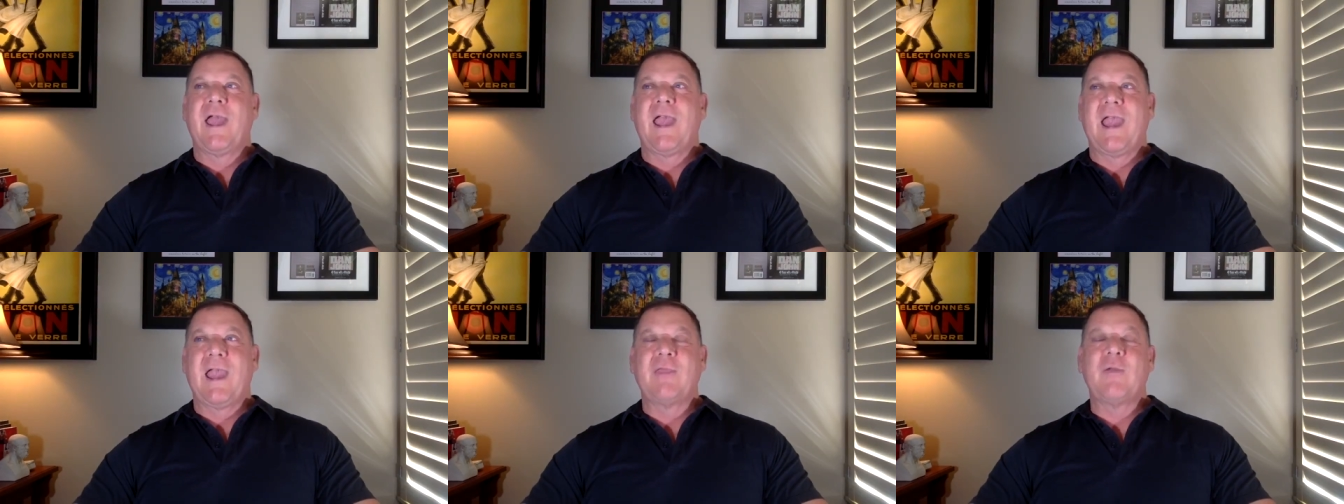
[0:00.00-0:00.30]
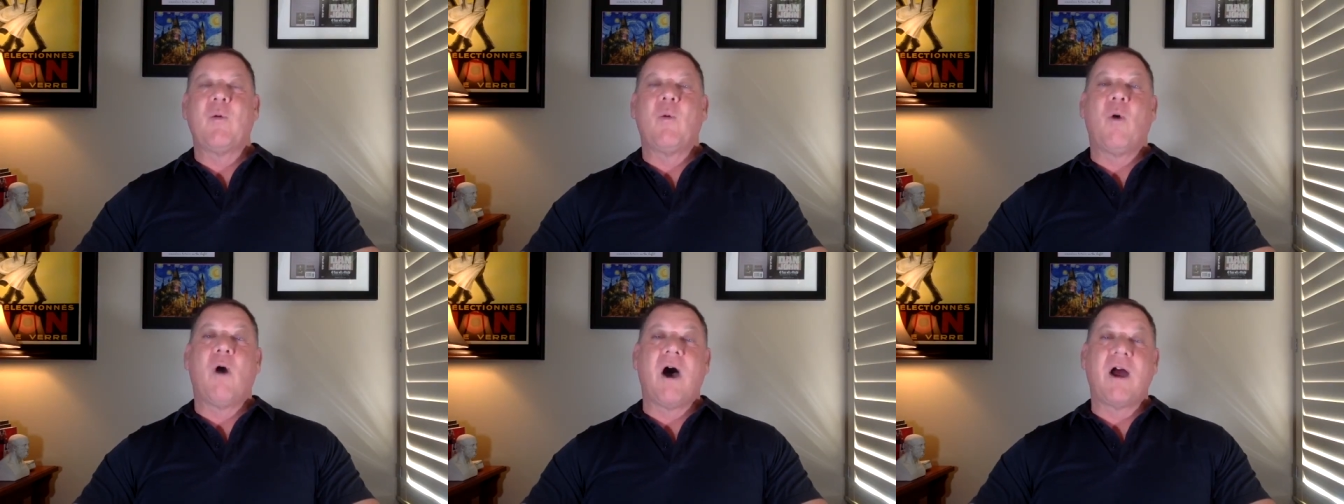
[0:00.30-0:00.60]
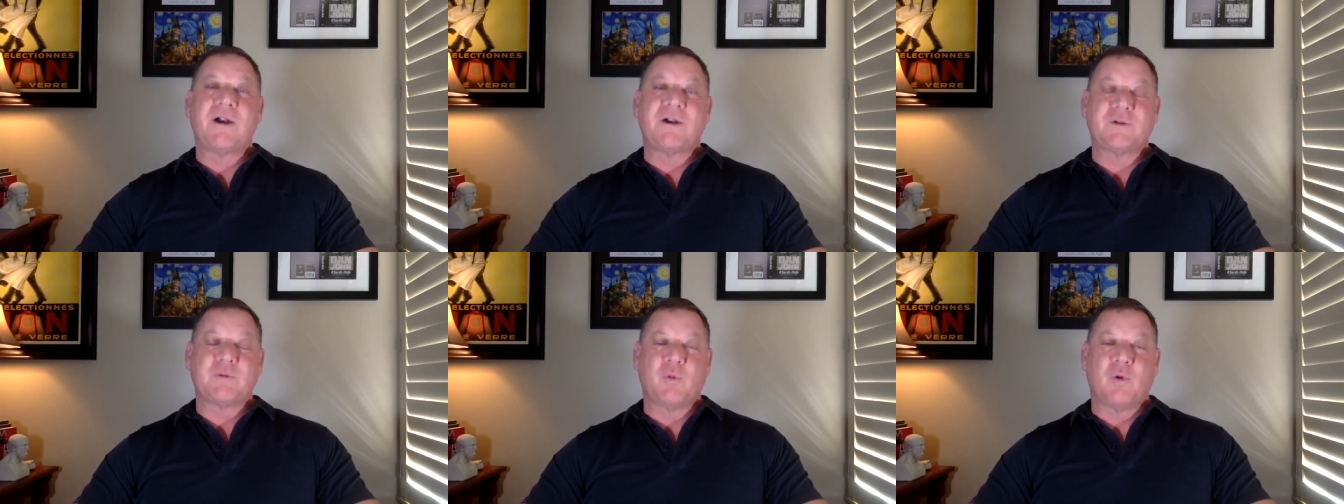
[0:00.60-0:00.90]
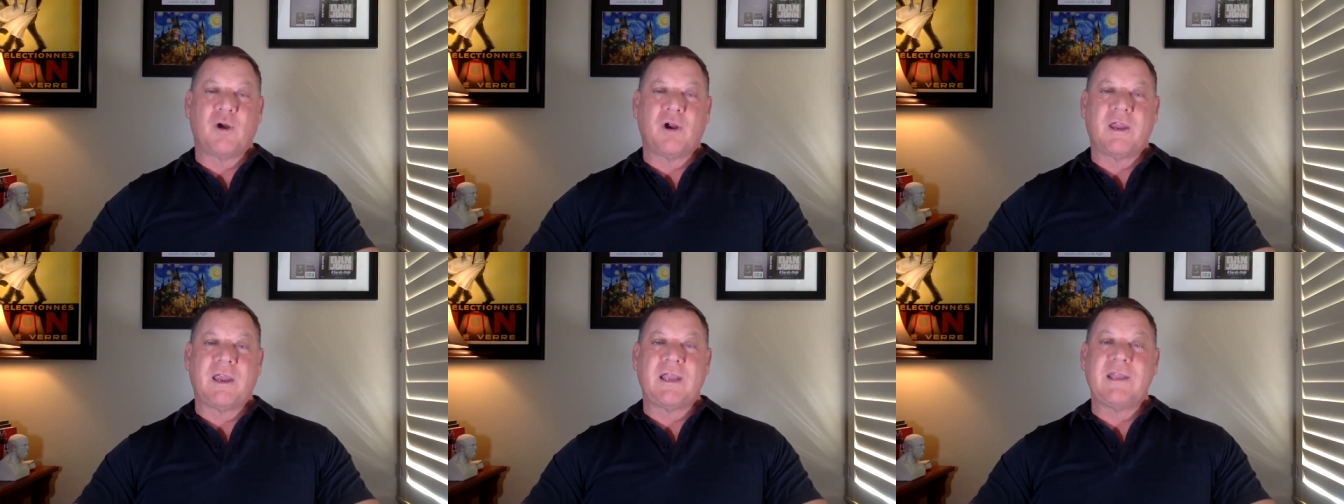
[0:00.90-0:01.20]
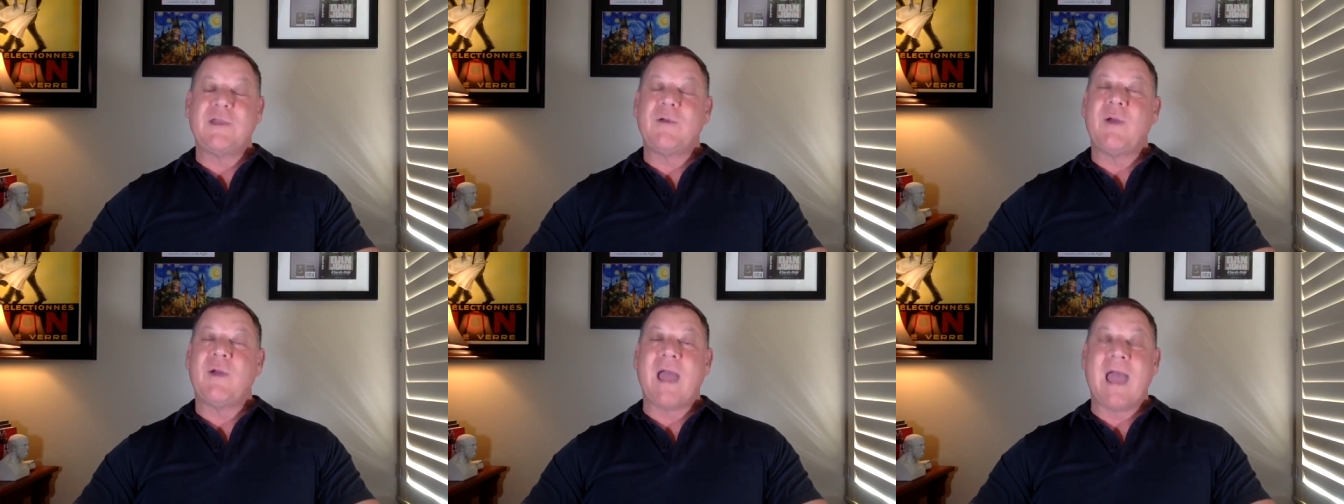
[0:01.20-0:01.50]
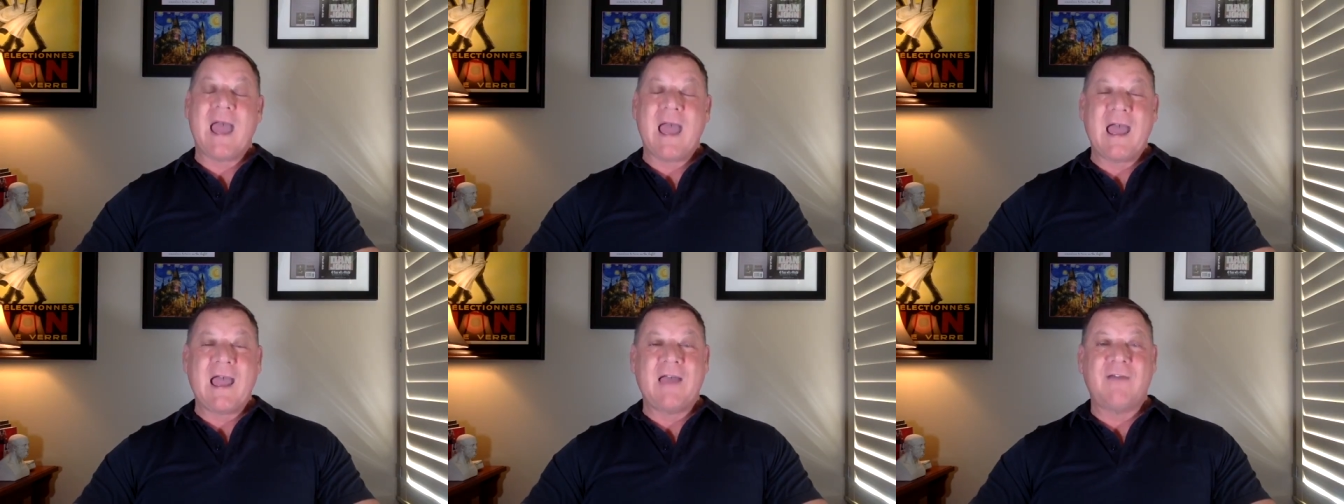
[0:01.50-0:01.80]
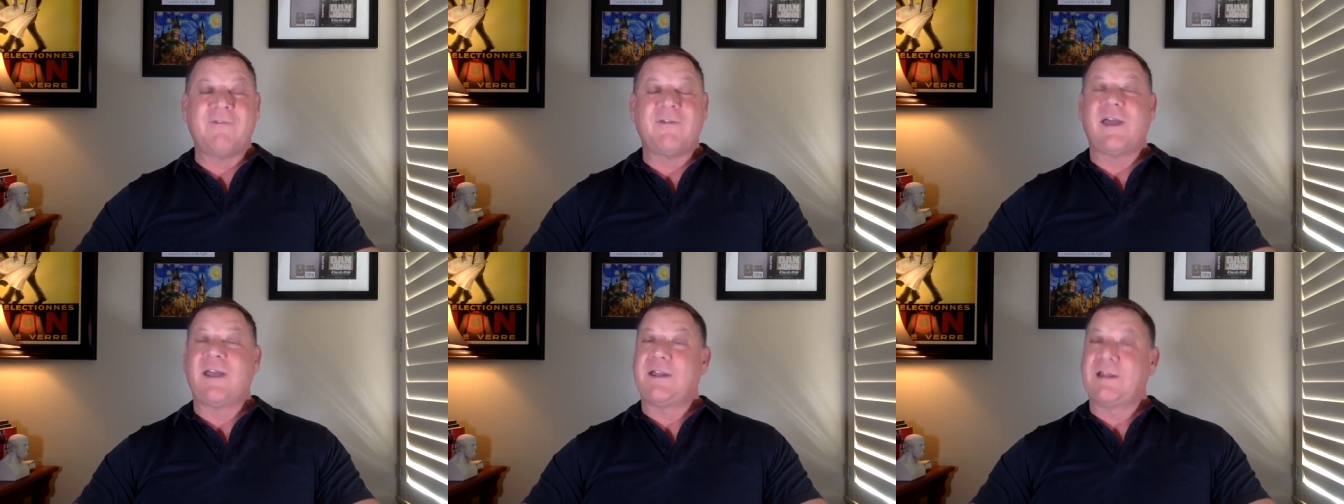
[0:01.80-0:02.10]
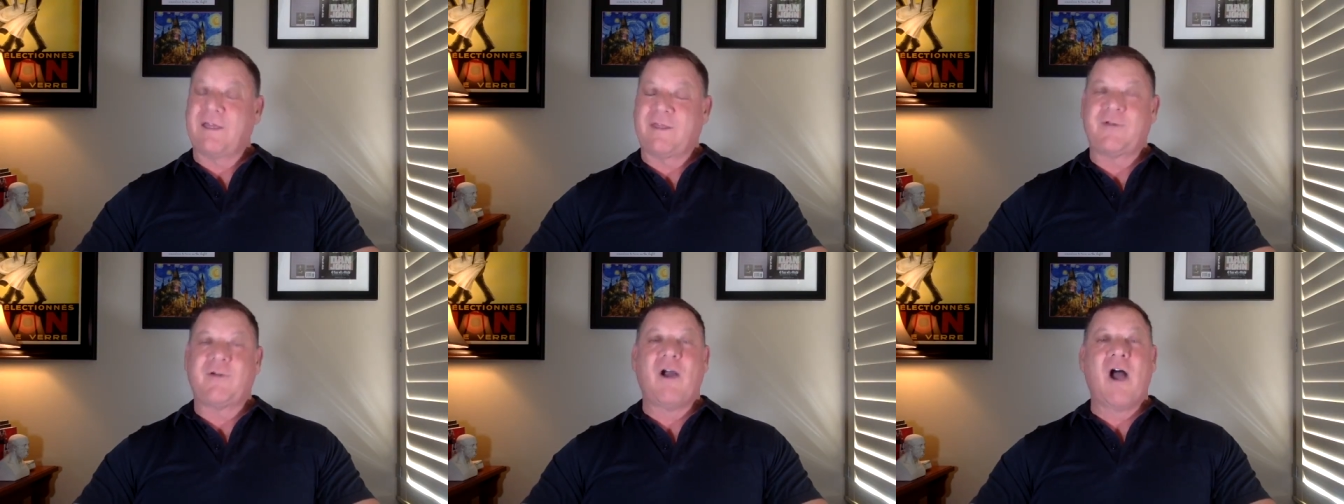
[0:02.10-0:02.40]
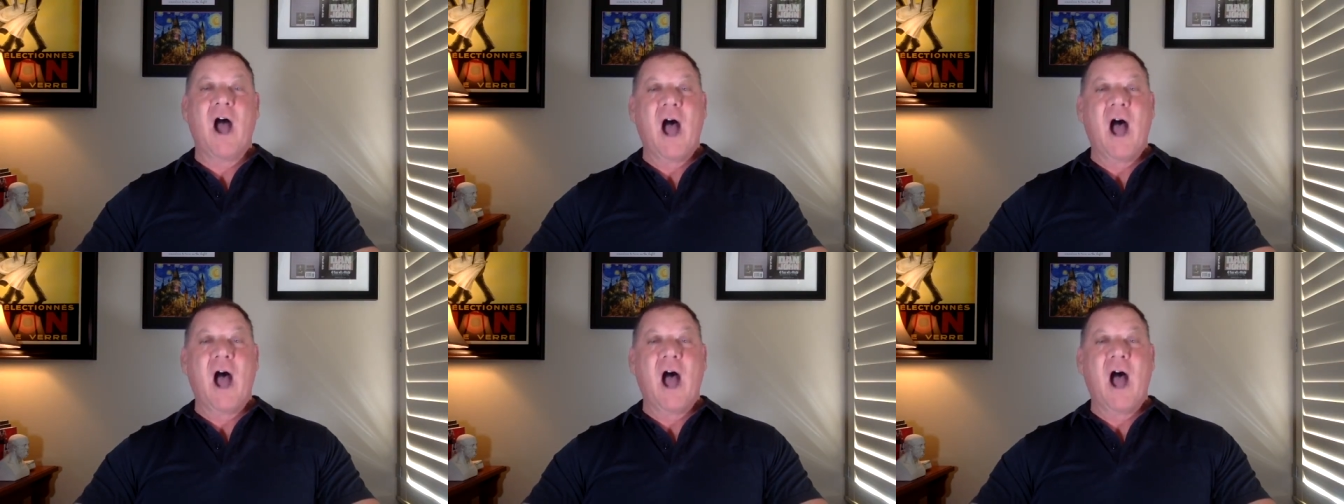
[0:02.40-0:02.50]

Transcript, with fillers: and the water's working, you have another